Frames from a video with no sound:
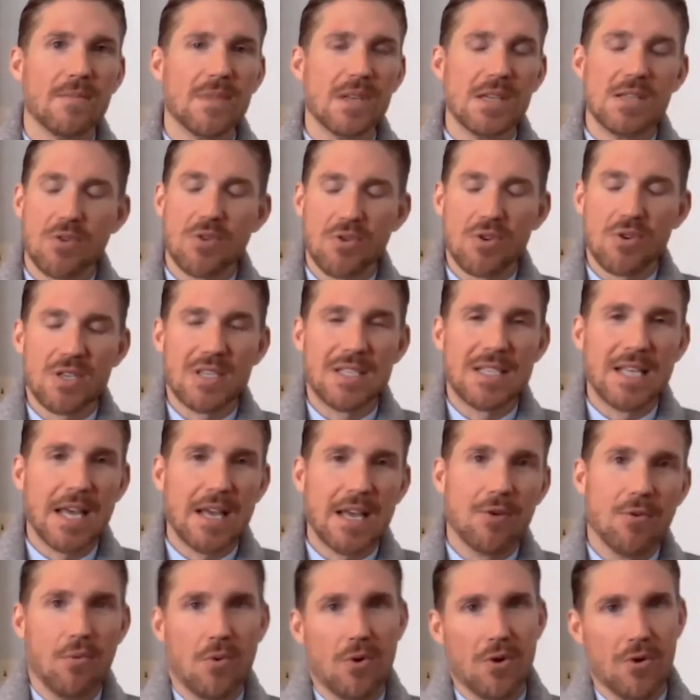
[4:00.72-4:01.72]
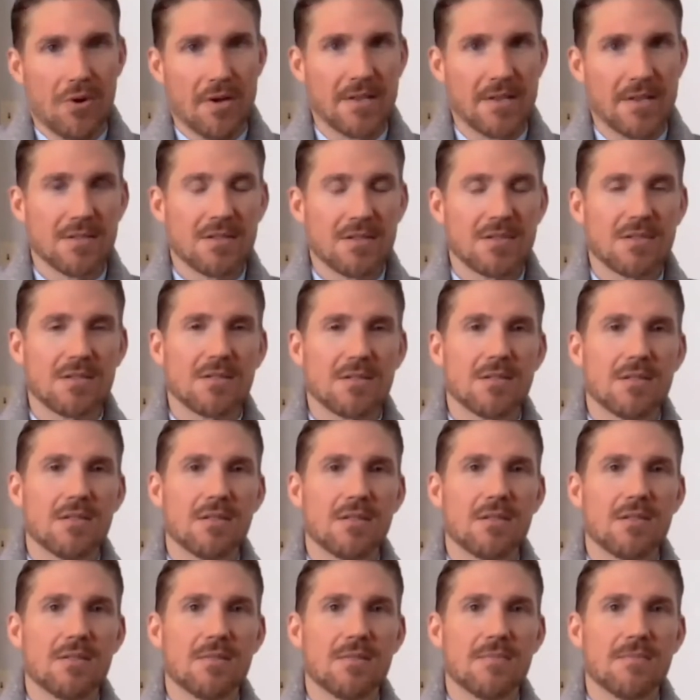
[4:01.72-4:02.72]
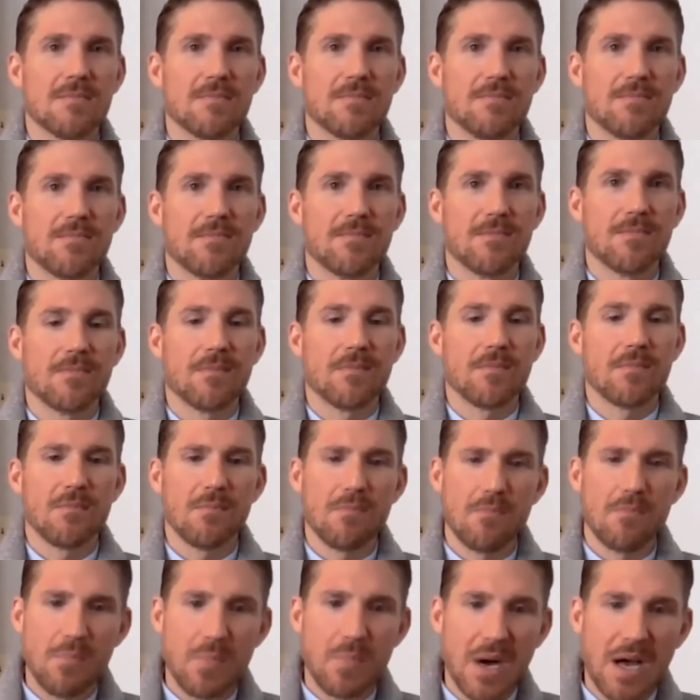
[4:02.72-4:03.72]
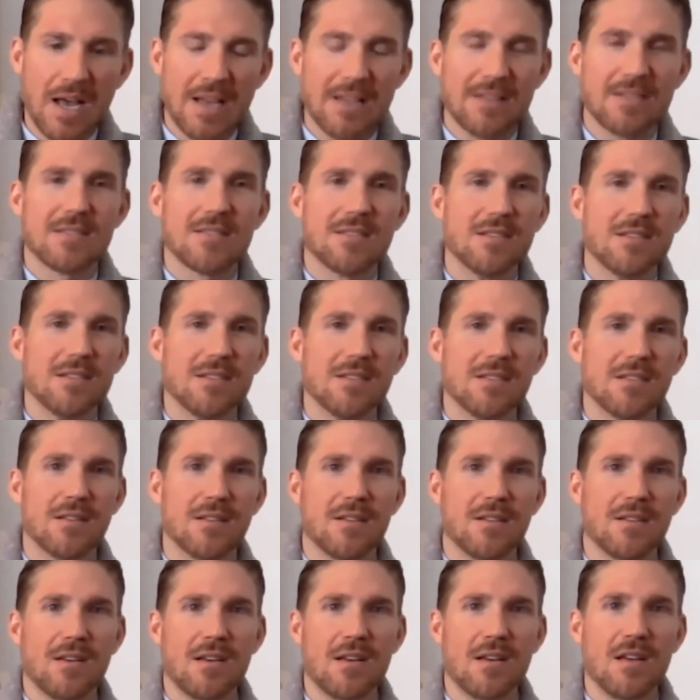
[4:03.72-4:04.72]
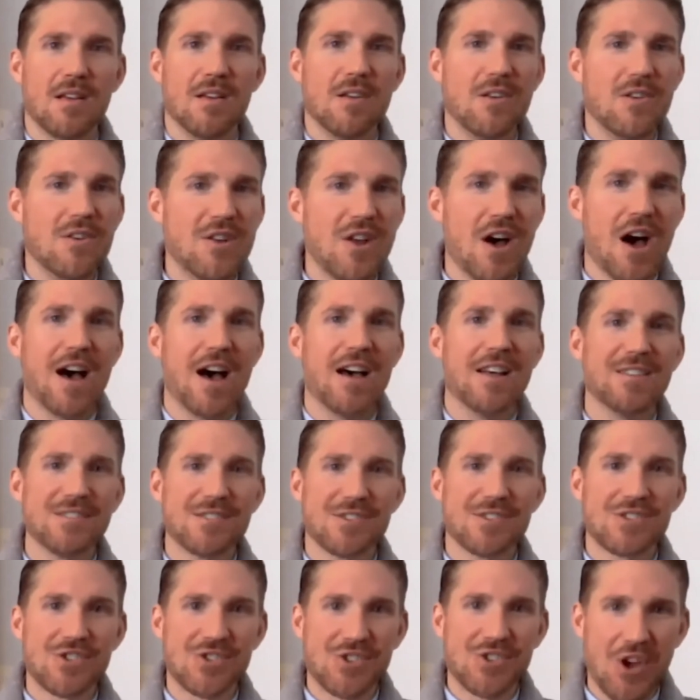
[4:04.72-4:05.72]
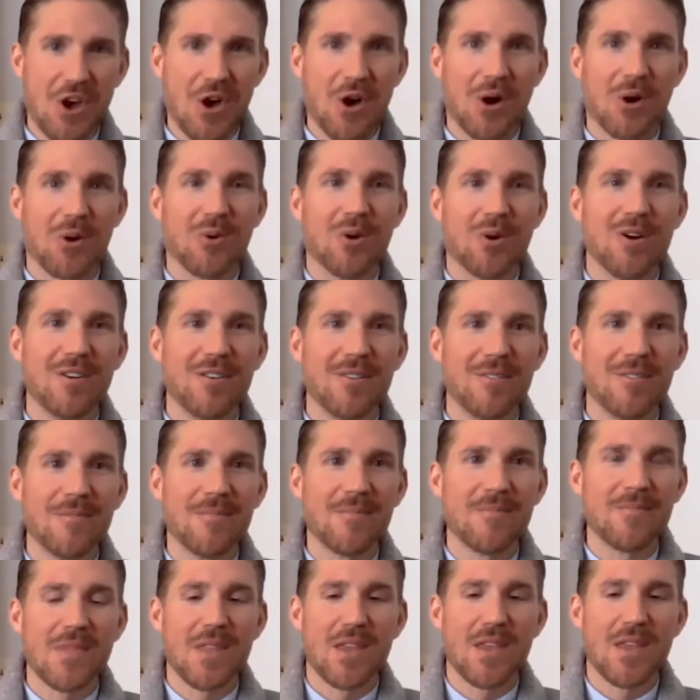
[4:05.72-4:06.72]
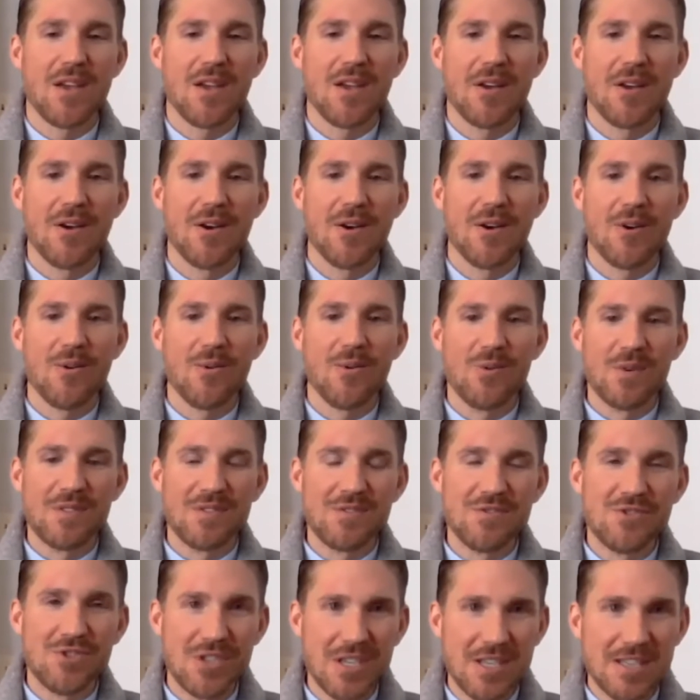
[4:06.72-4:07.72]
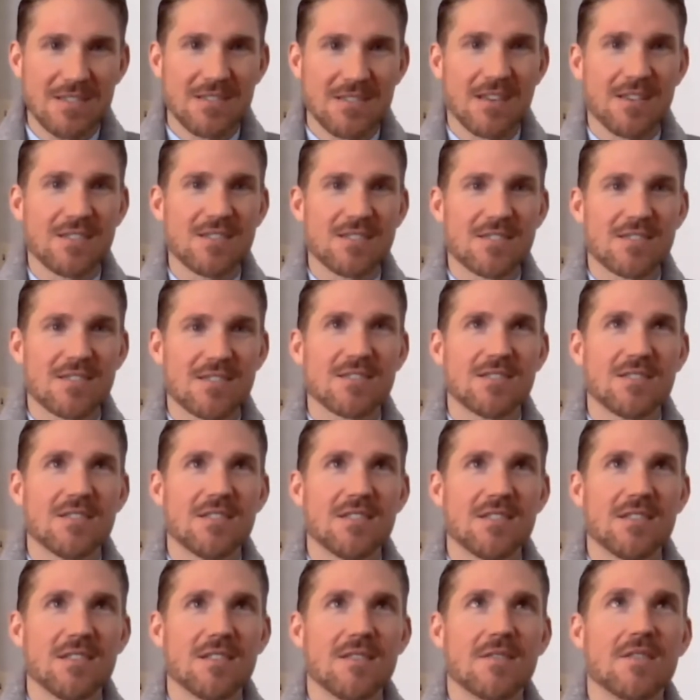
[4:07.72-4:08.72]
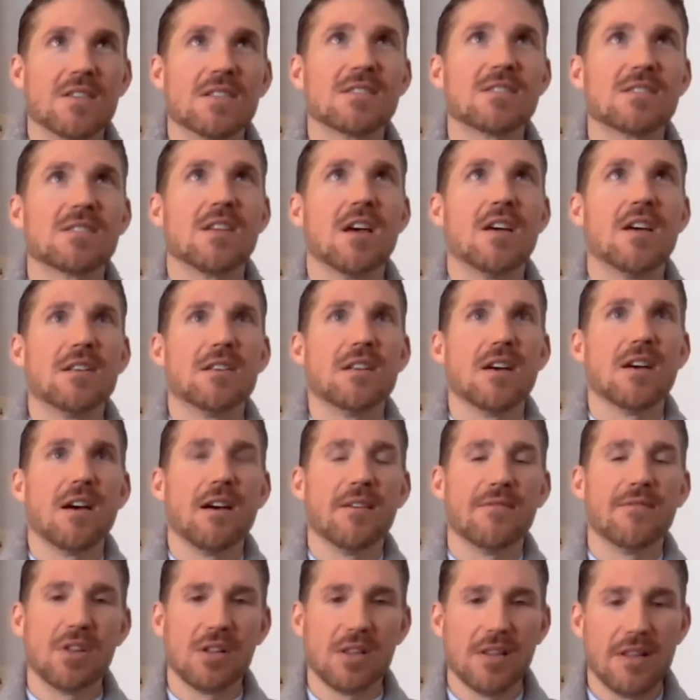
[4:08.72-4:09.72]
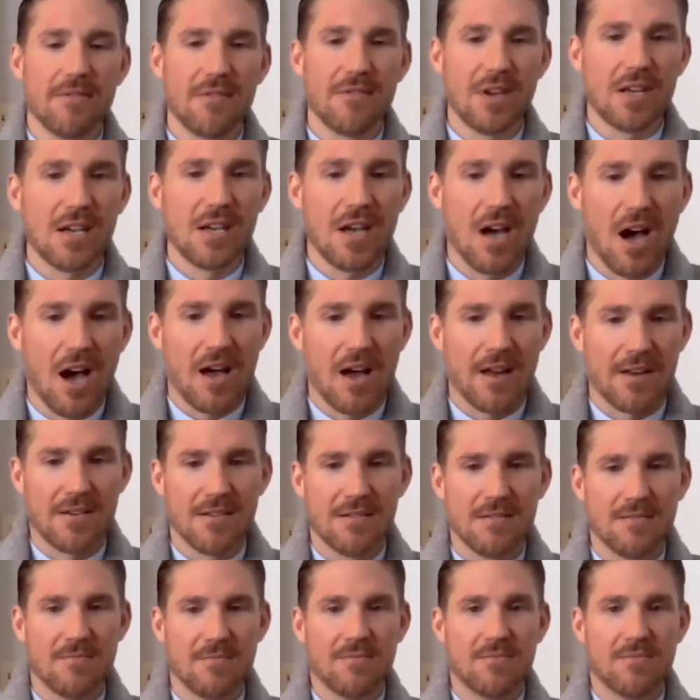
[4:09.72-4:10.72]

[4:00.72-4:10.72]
These are dead ruins. But not so with Jesus, the Son of the living God.